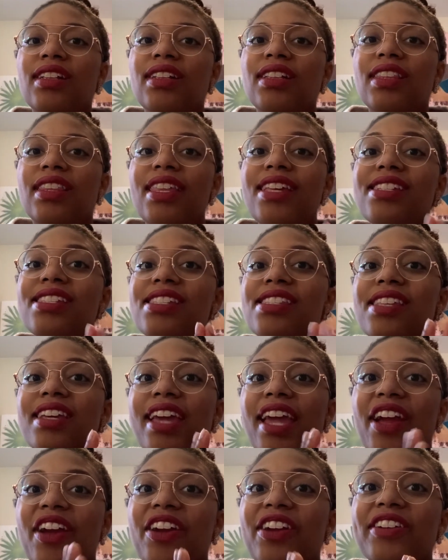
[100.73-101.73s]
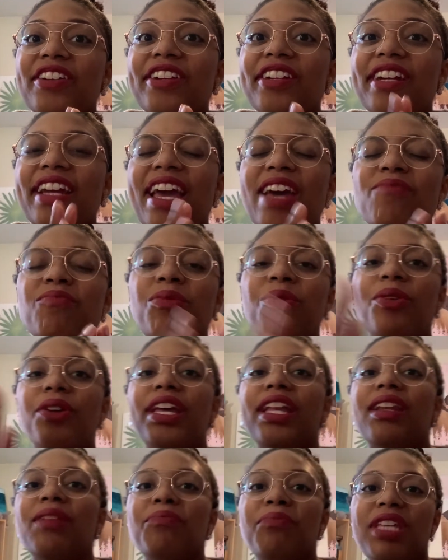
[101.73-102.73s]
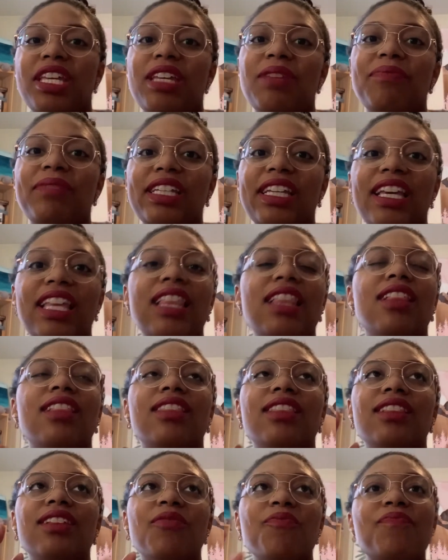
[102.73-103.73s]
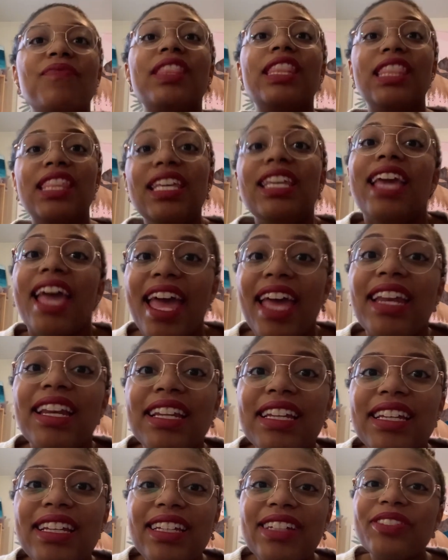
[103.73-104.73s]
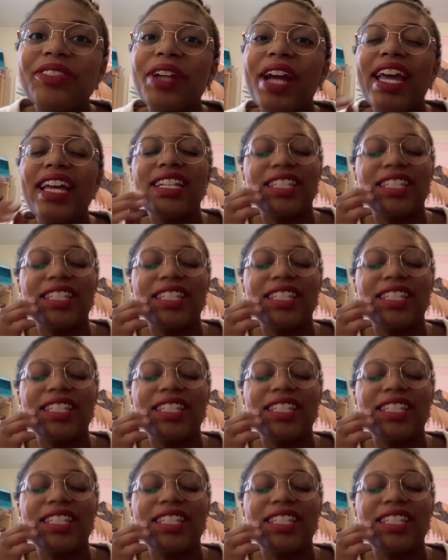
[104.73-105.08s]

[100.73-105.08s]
this is the character, and point B being the end, right?